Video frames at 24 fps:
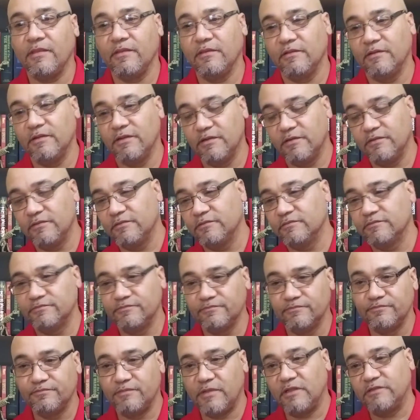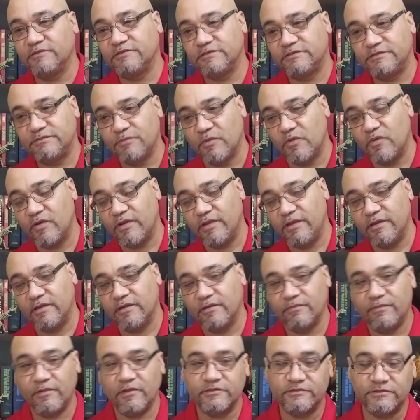A little bulges more
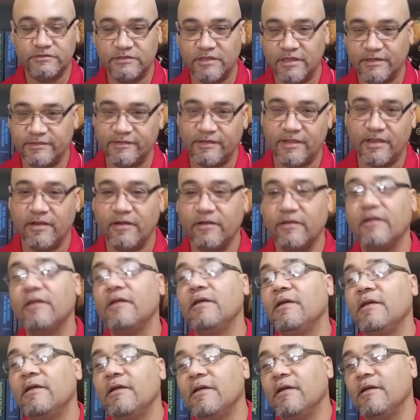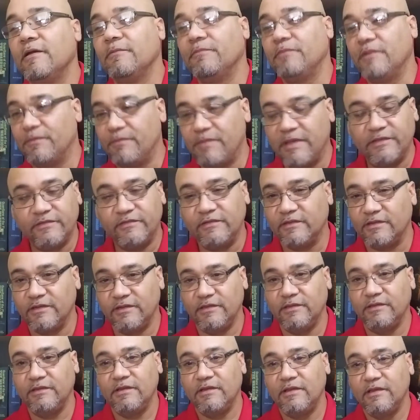here, bulges less there, but
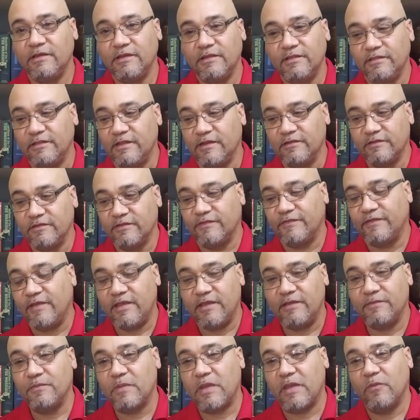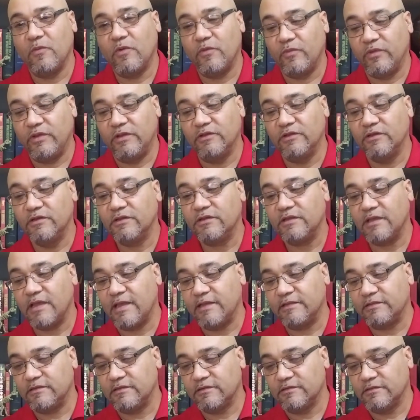basically they're the same. And when we look
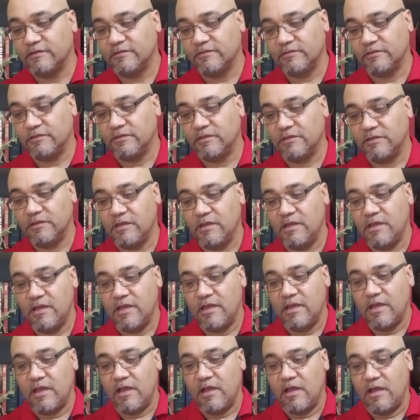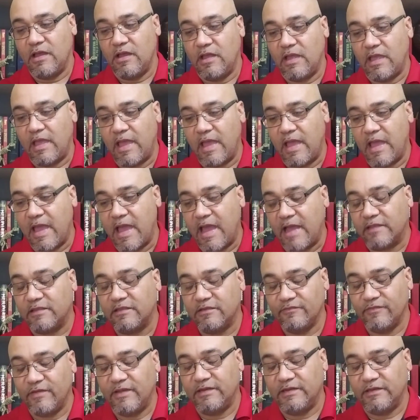at the
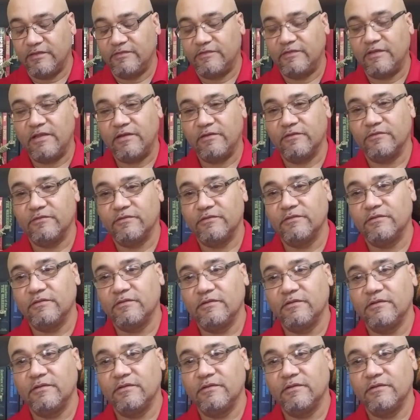activating center,